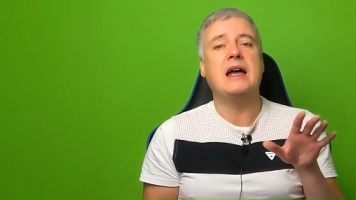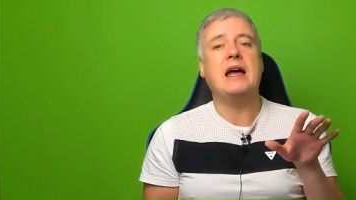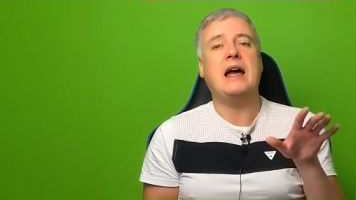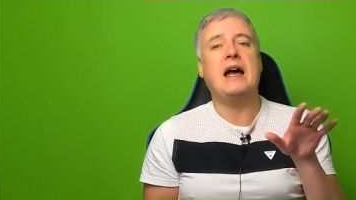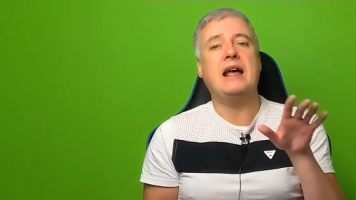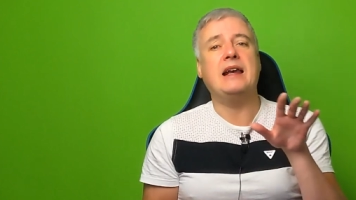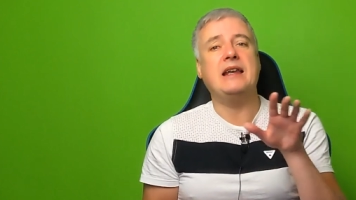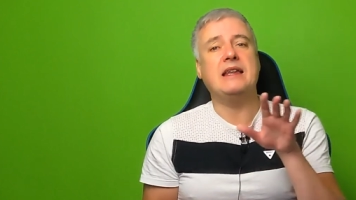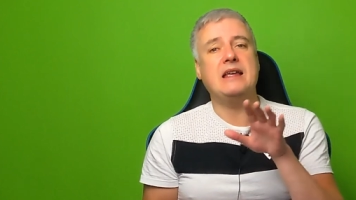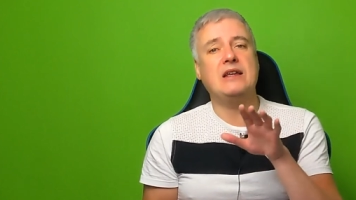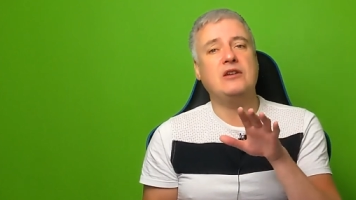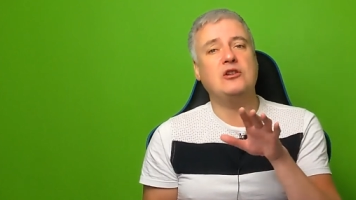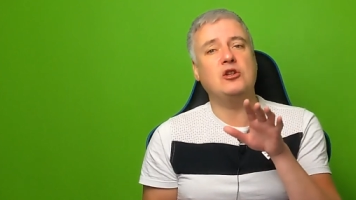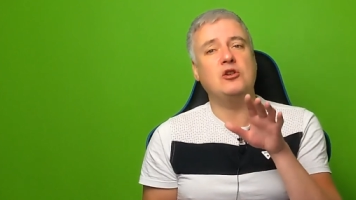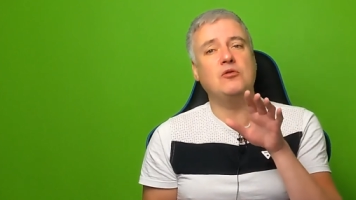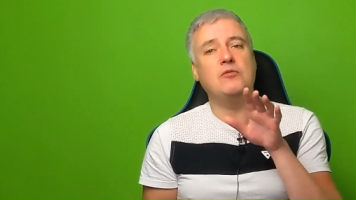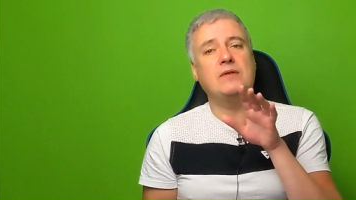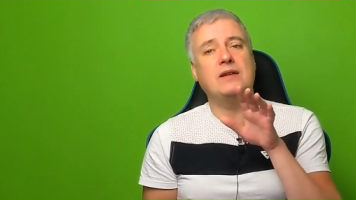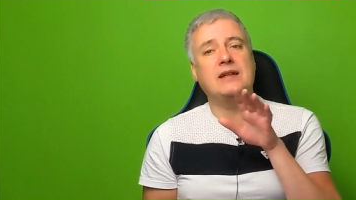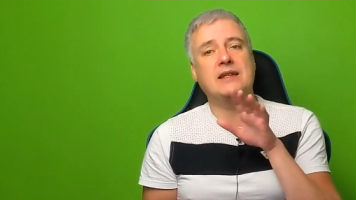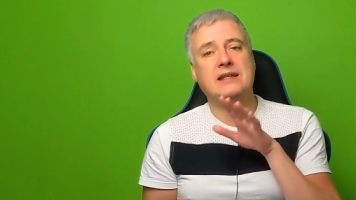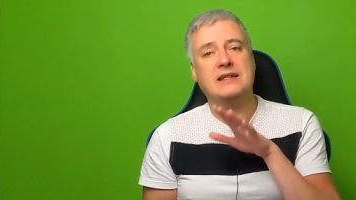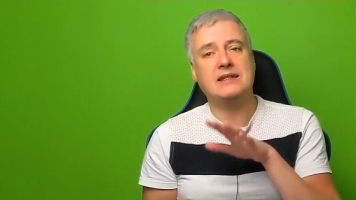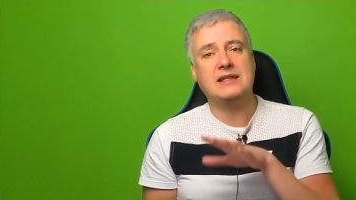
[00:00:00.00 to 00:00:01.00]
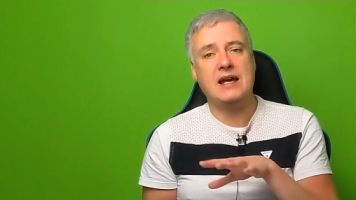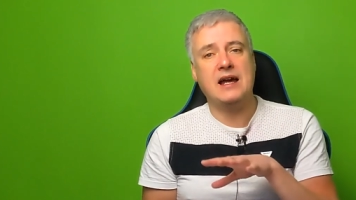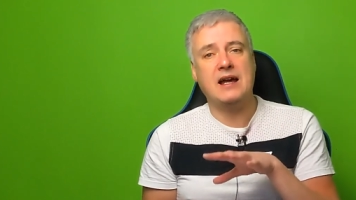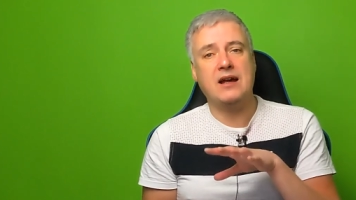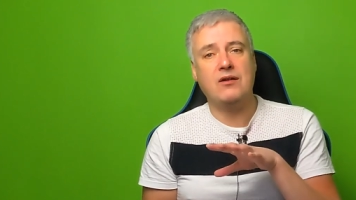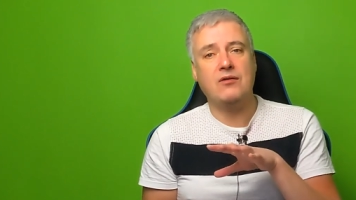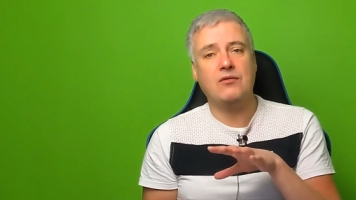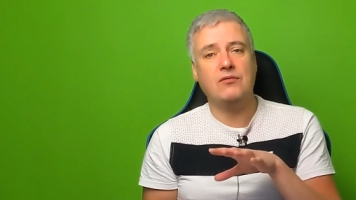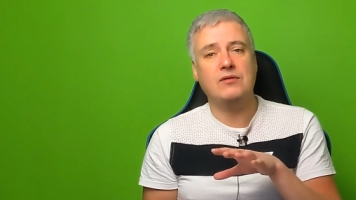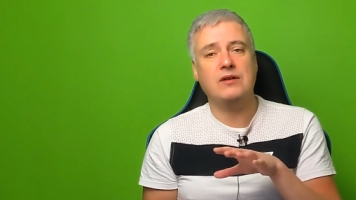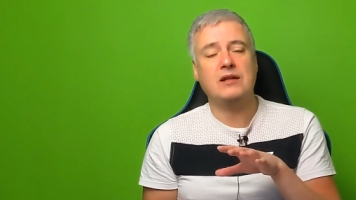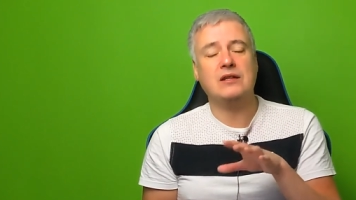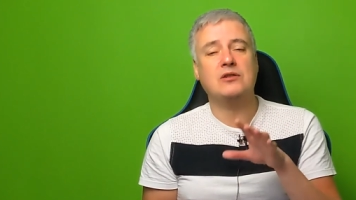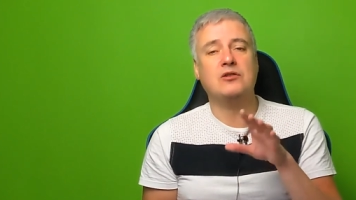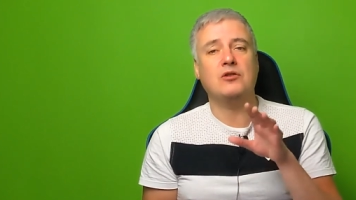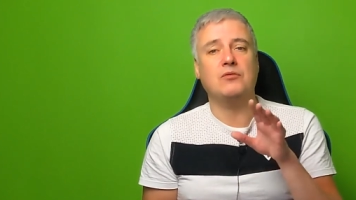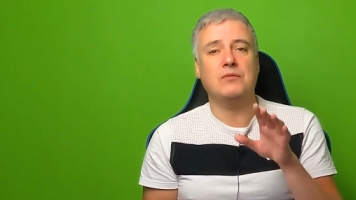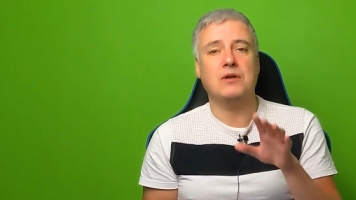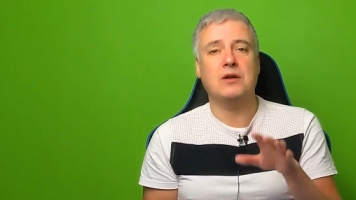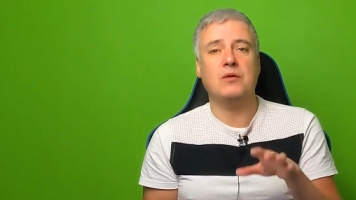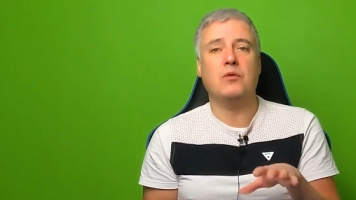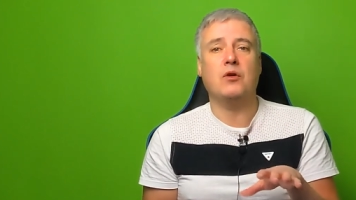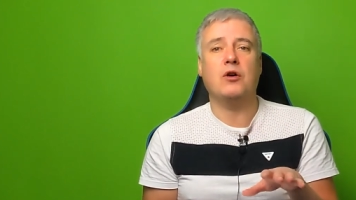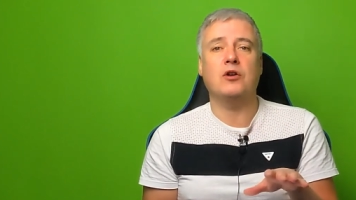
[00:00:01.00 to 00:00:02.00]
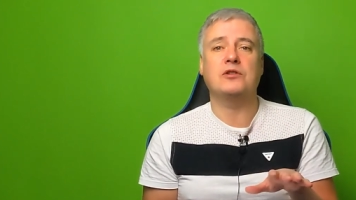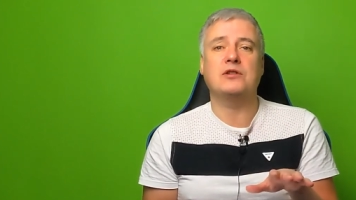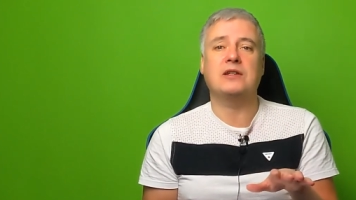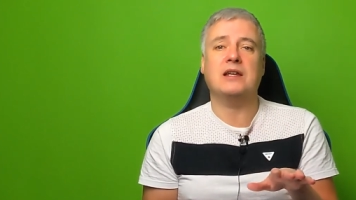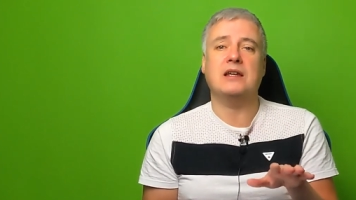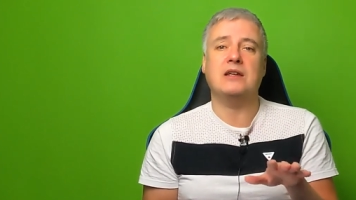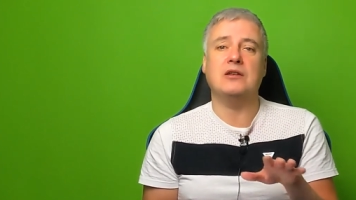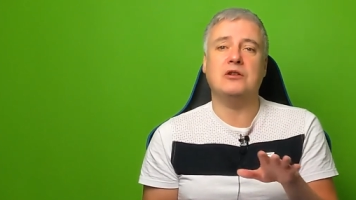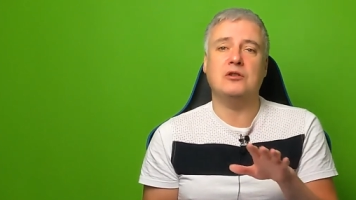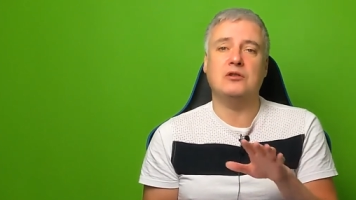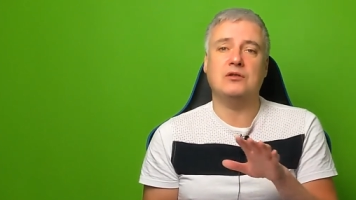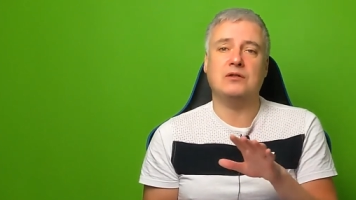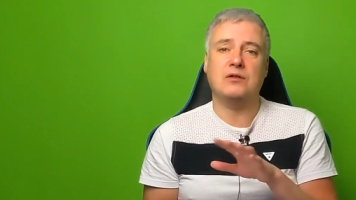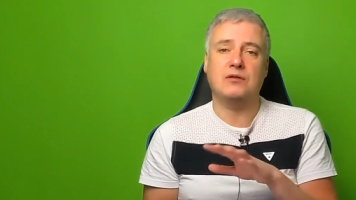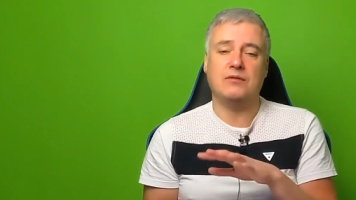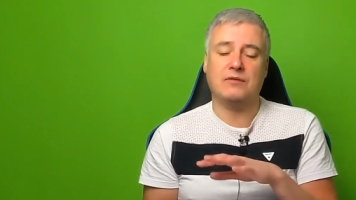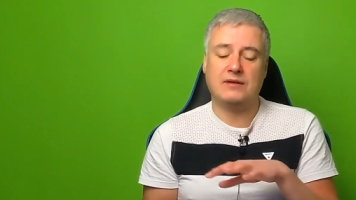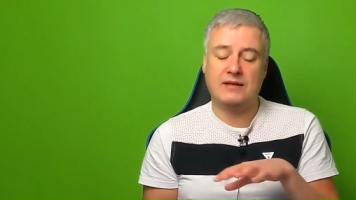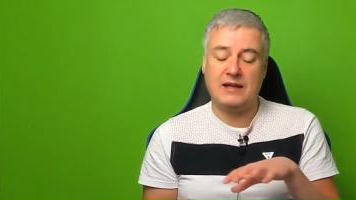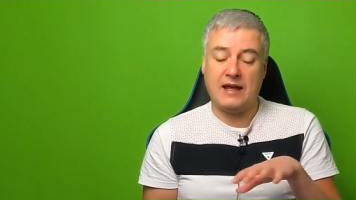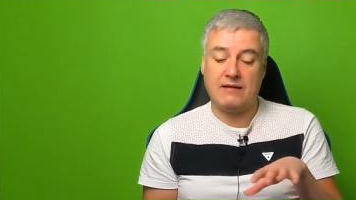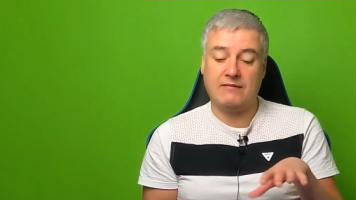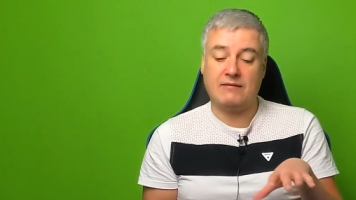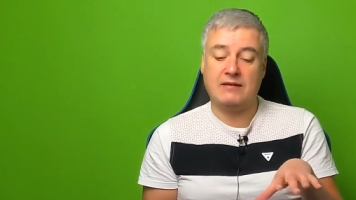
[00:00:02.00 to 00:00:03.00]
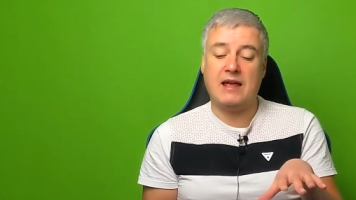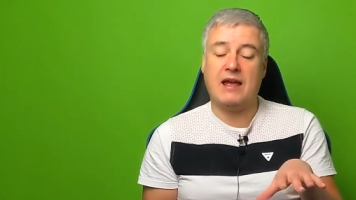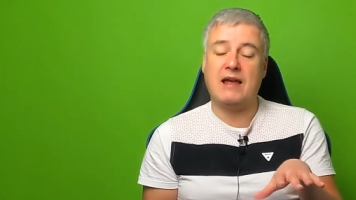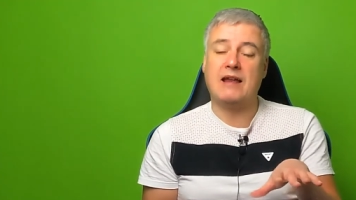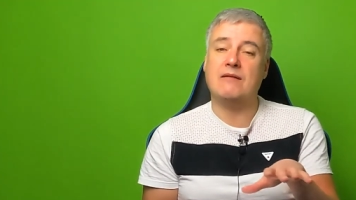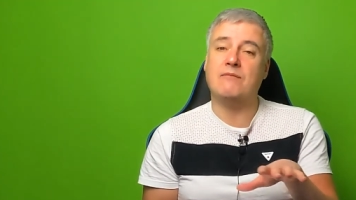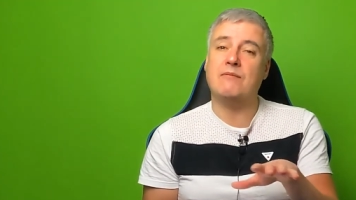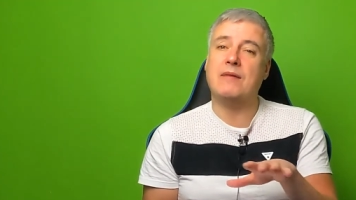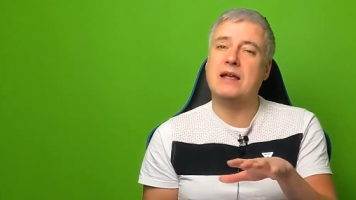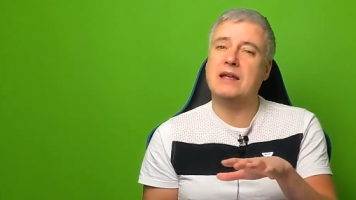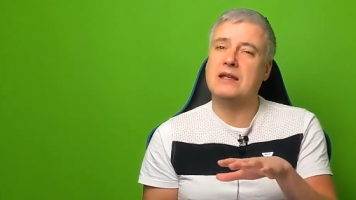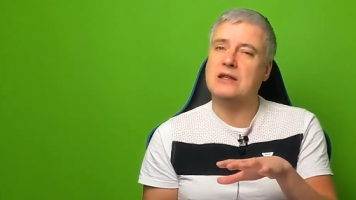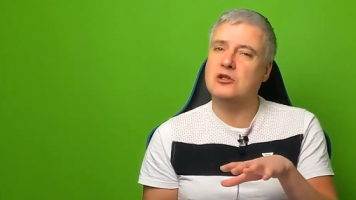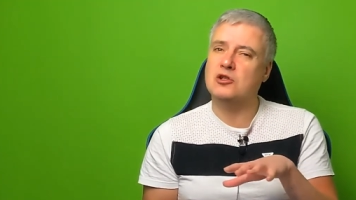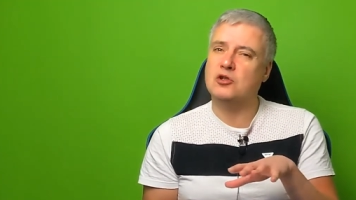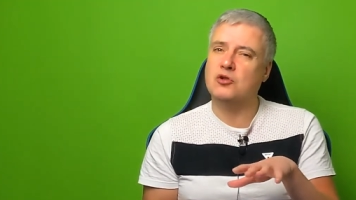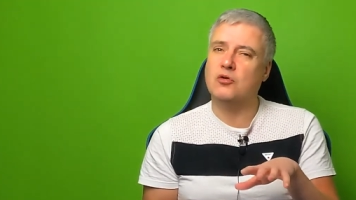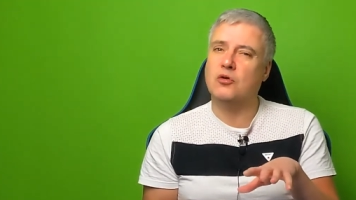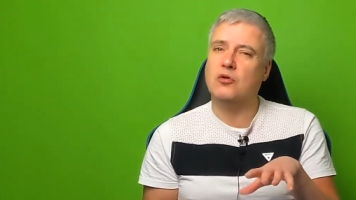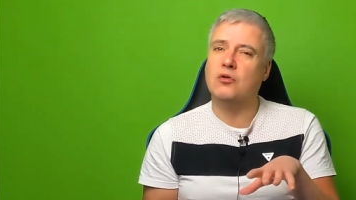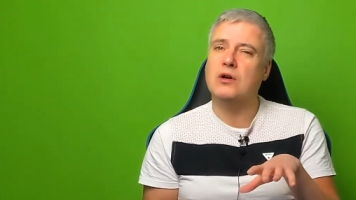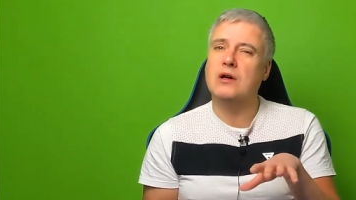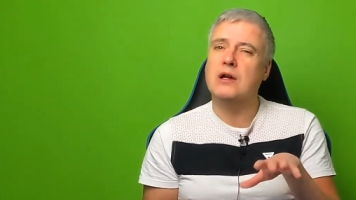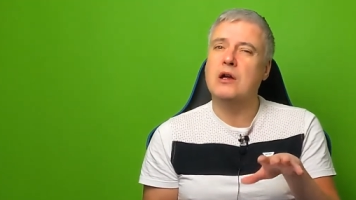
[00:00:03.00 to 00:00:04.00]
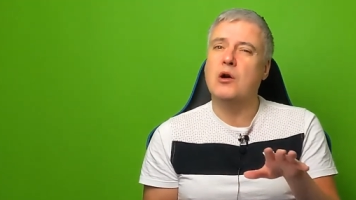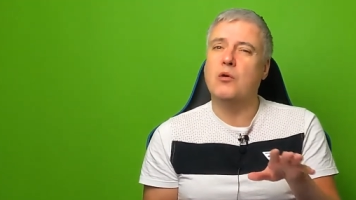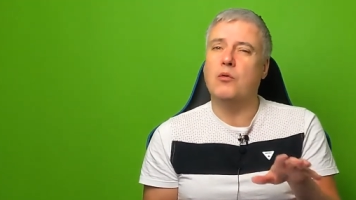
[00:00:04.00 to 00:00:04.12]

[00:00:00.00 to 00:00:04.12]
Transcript: and the issue with the sound, it took me a while to get used to get getting making sure